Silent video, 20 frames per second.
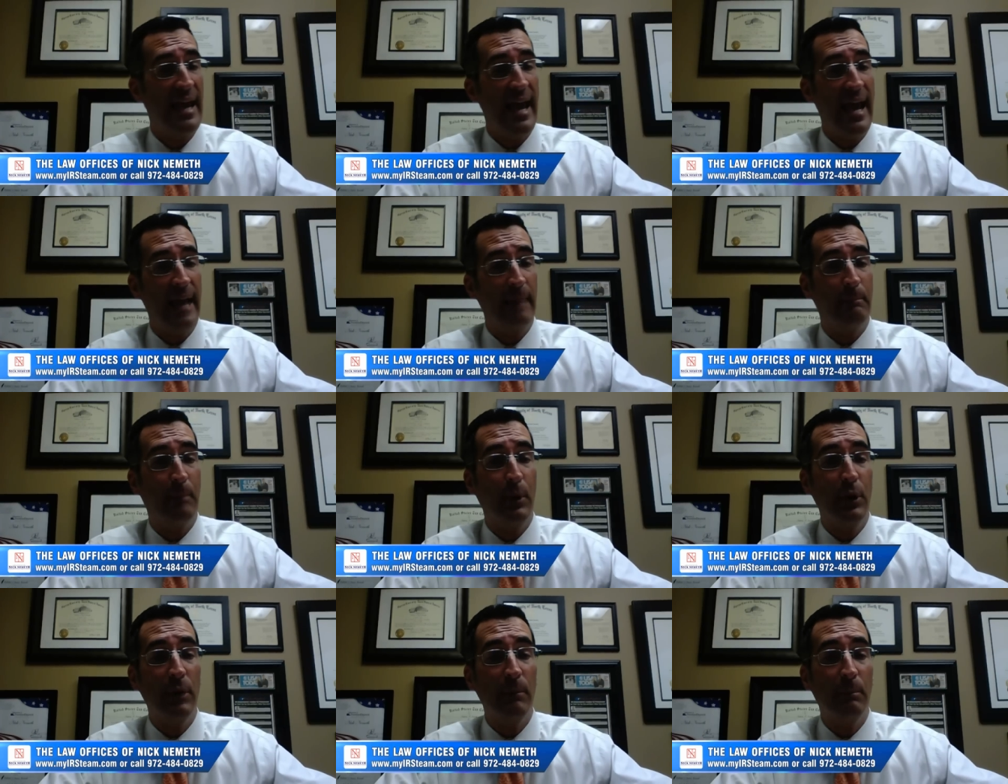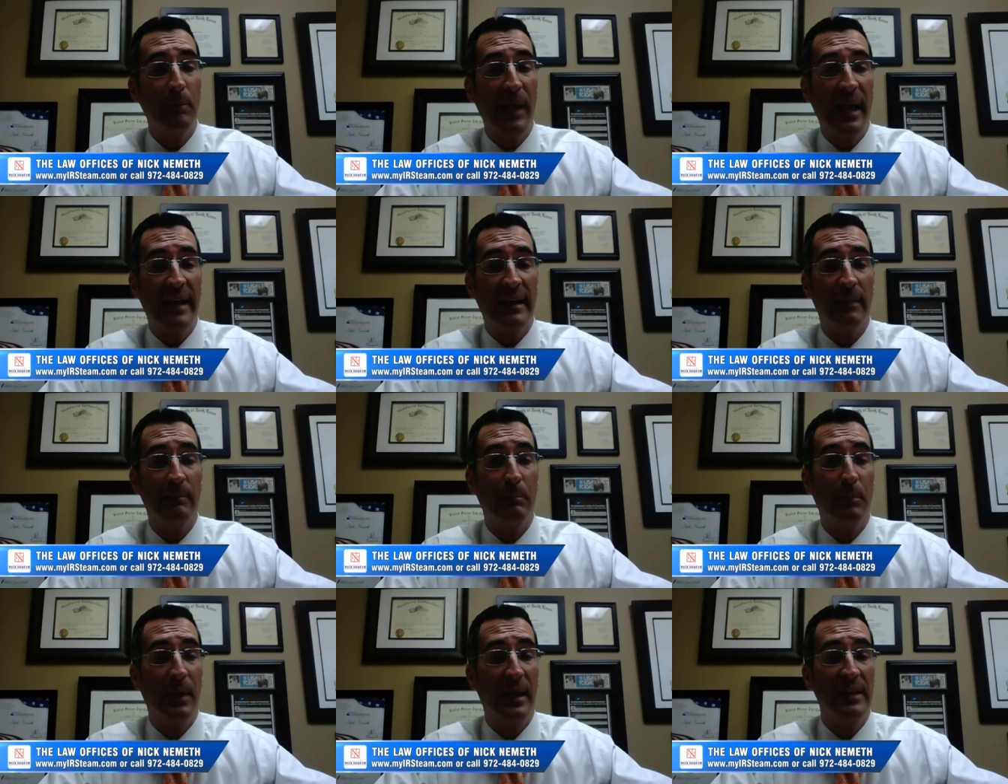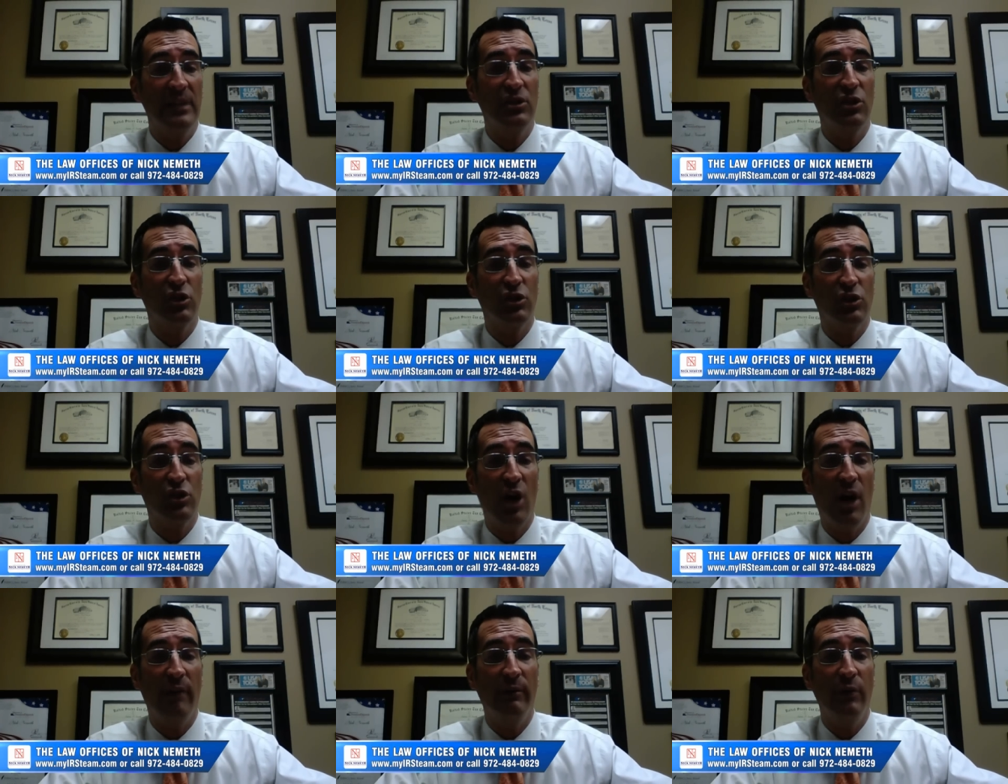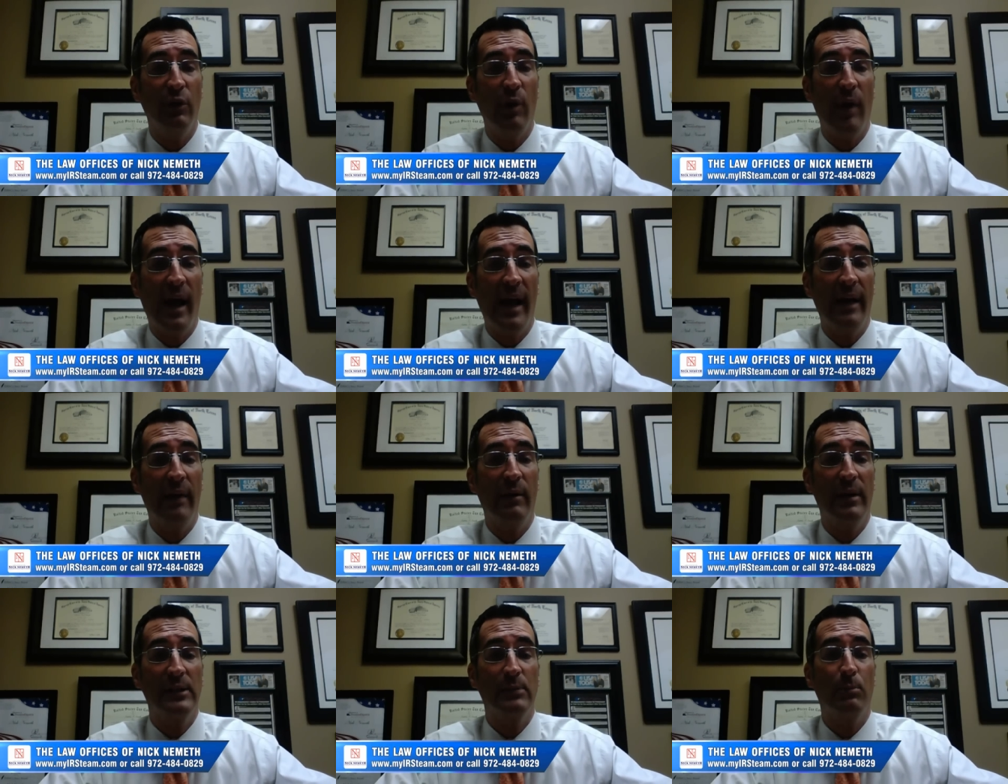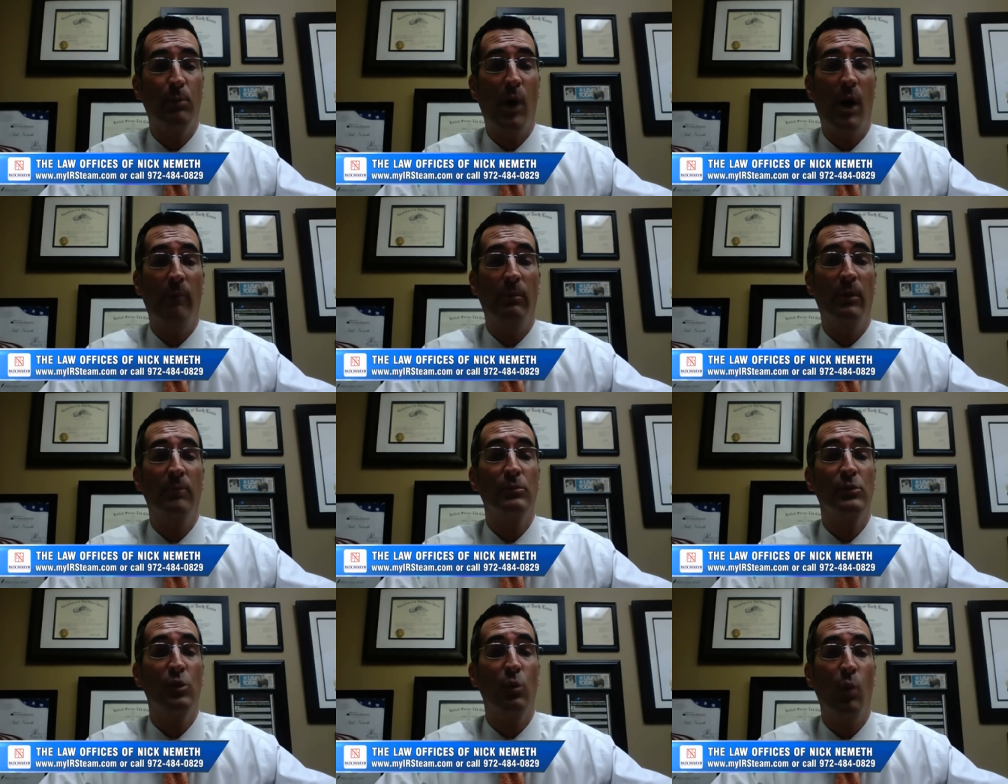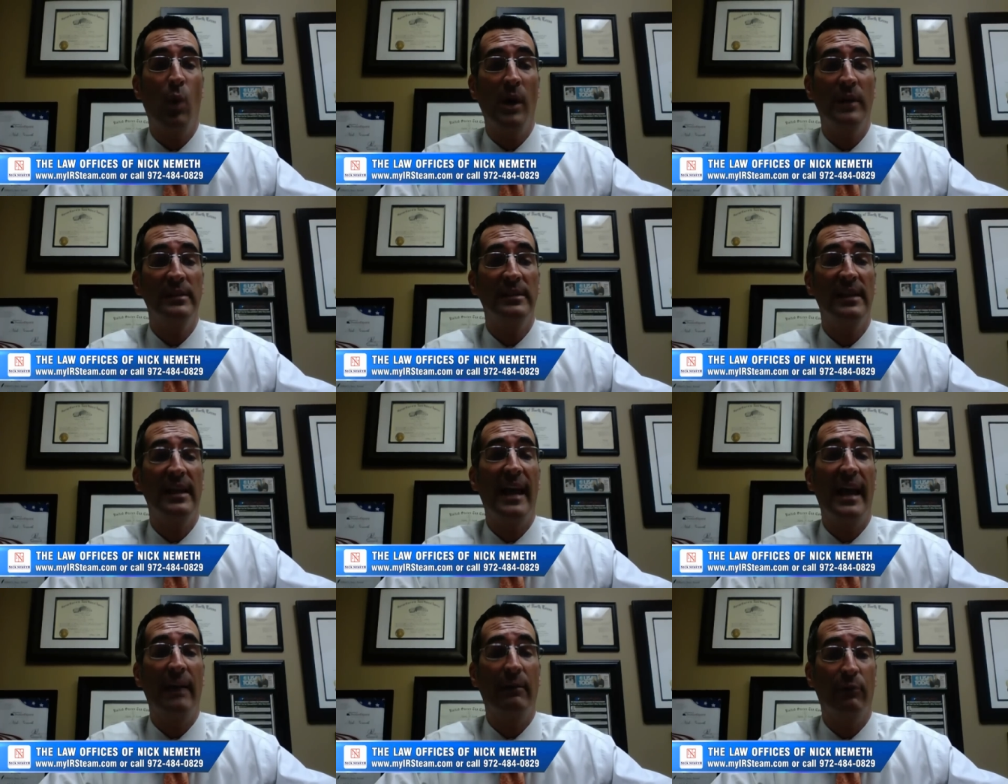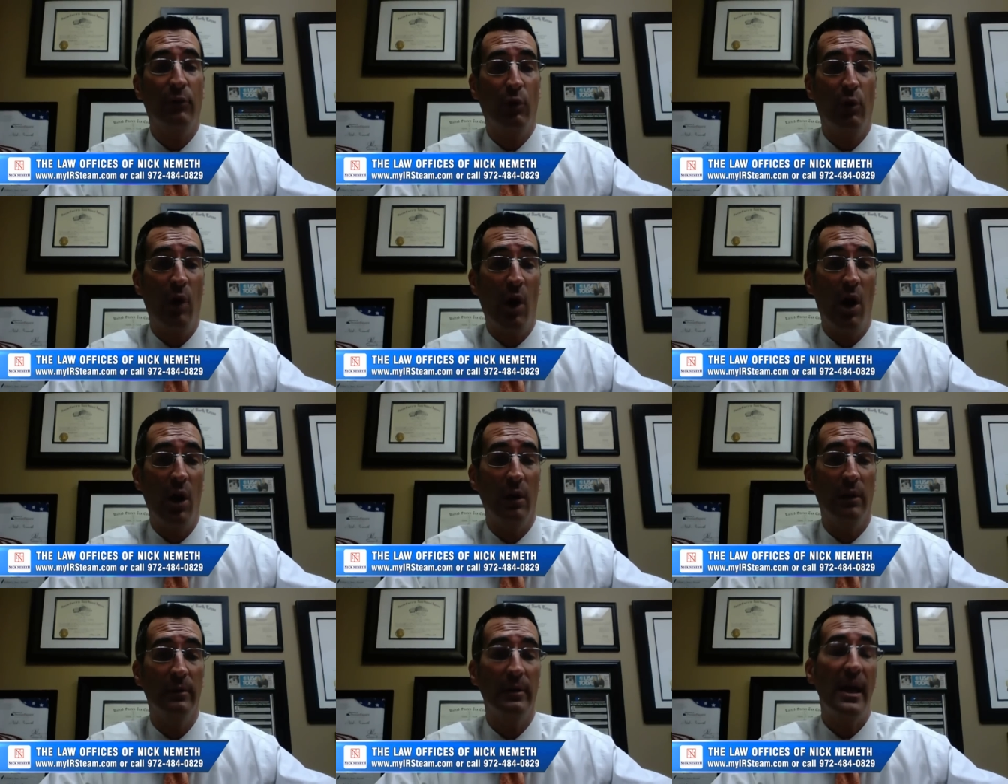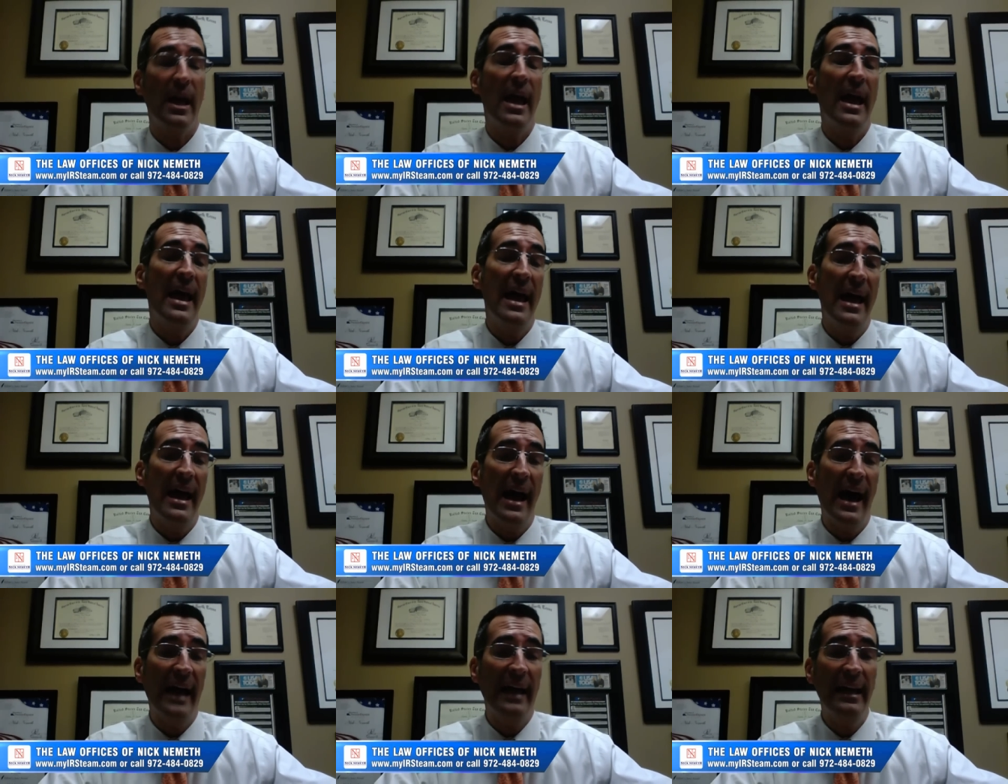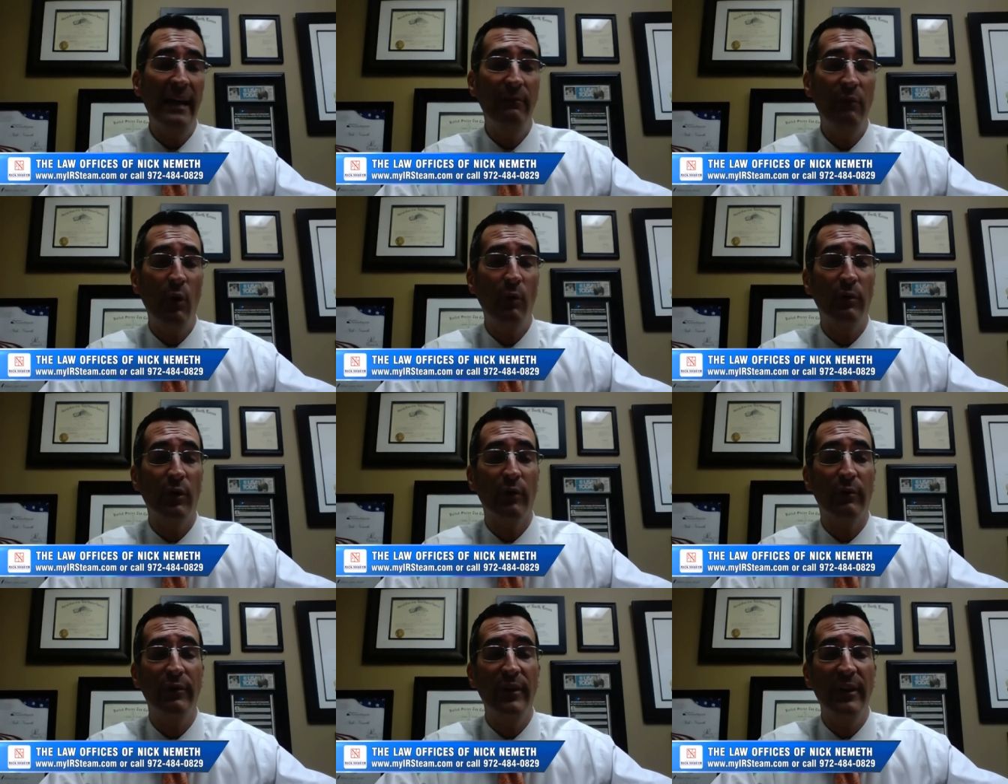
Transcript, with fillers: and put a plan in place to solve your IRS problems once and for all. I have over